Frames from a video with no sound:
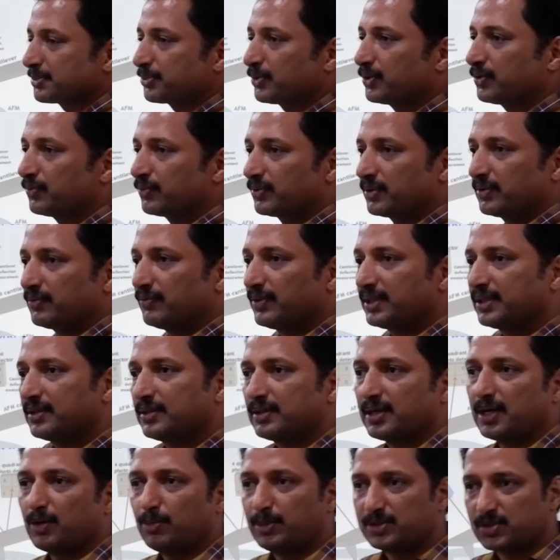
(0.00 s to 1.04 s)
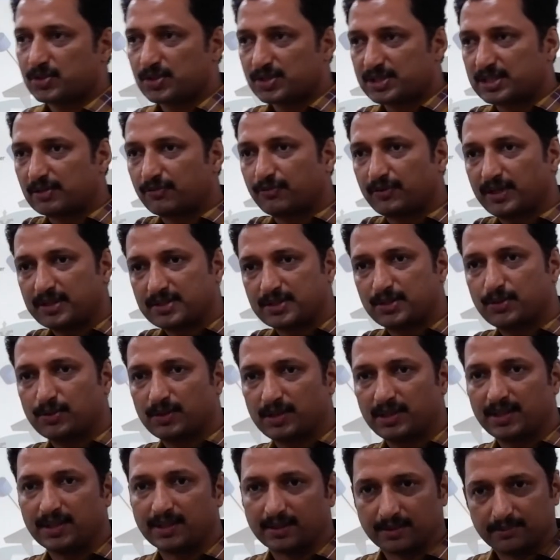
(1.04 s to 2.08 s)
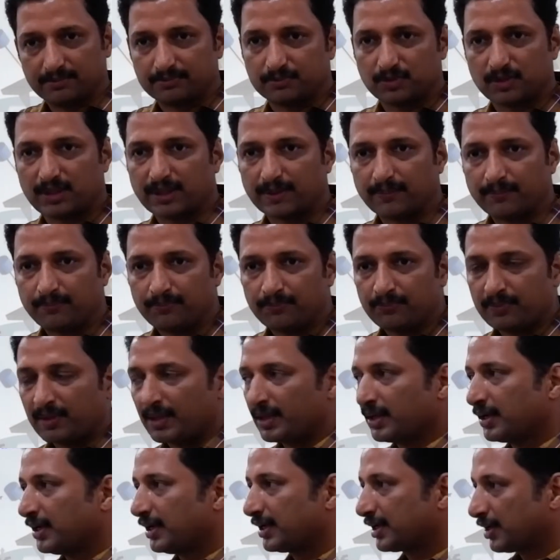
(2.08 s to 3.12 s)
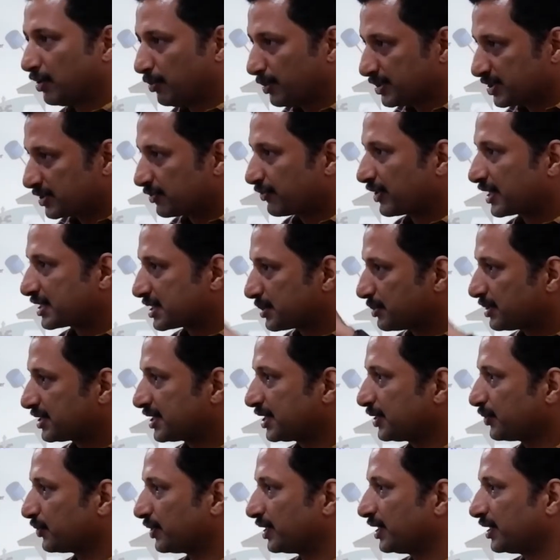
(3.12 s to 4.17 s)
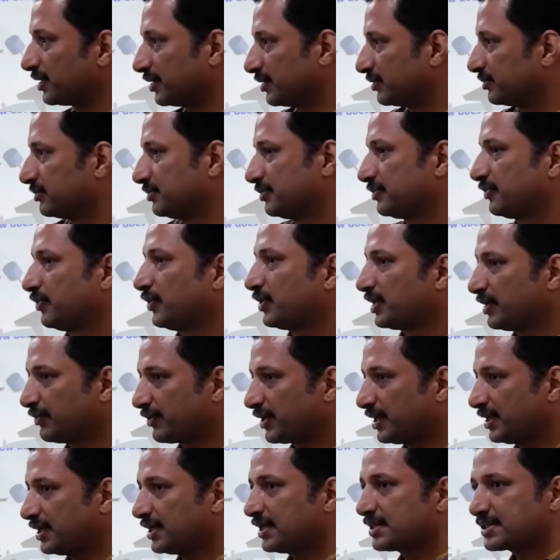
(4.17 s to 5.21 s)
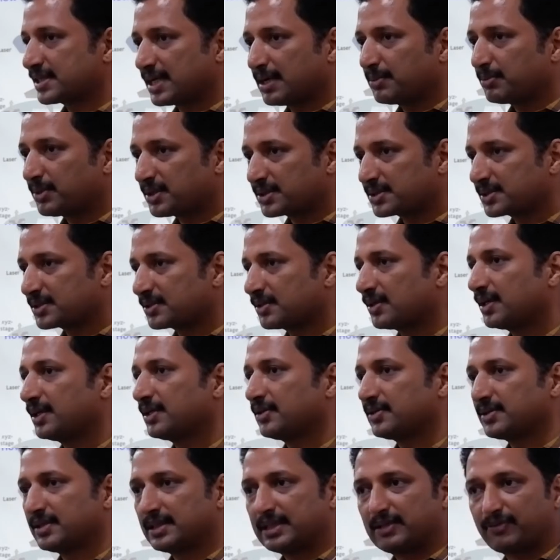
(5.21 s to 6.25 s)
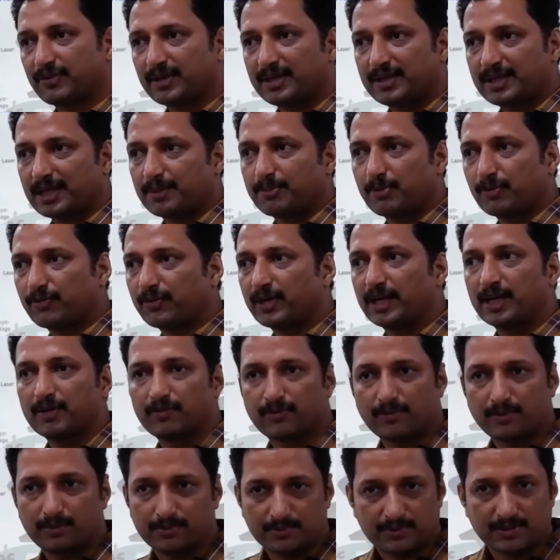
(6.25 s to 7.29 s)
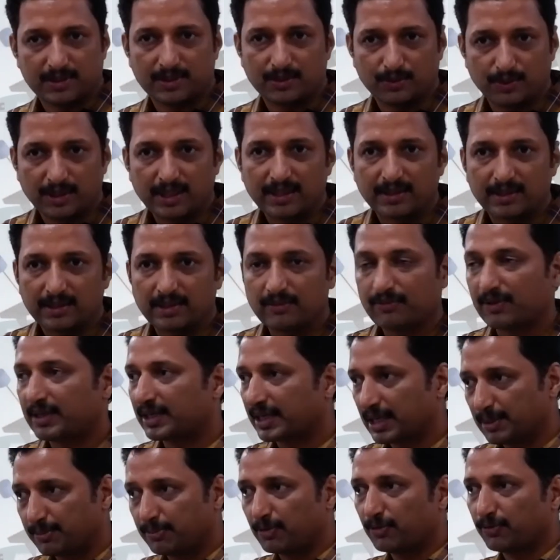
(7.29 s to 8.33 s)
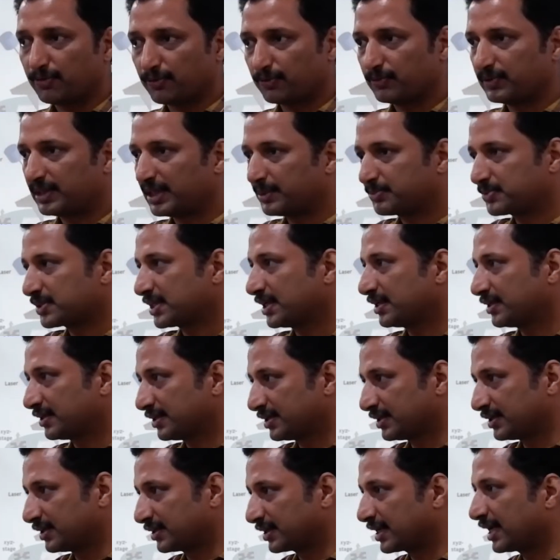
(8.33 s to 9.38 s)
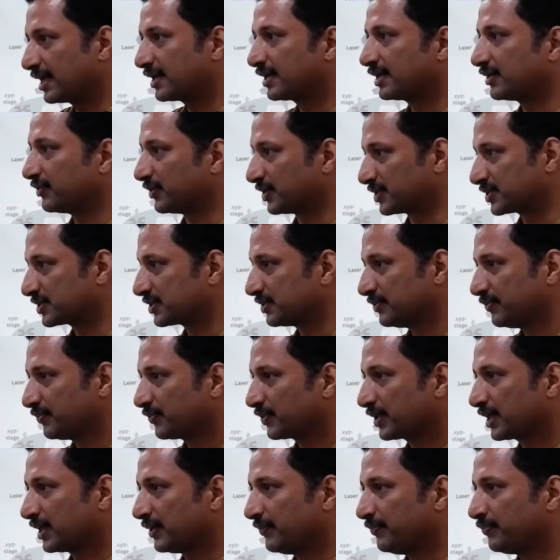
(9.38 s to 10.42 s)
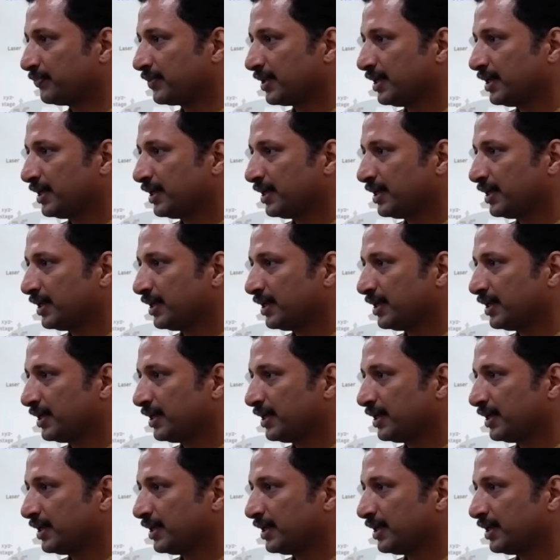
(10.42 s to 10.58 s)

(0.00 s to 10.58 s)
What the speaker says: upon how much stiffness you need. Okay, and how much flexibility you need. For different samples and different type of AFMs, you need different type of tips and cantilevers. Okay,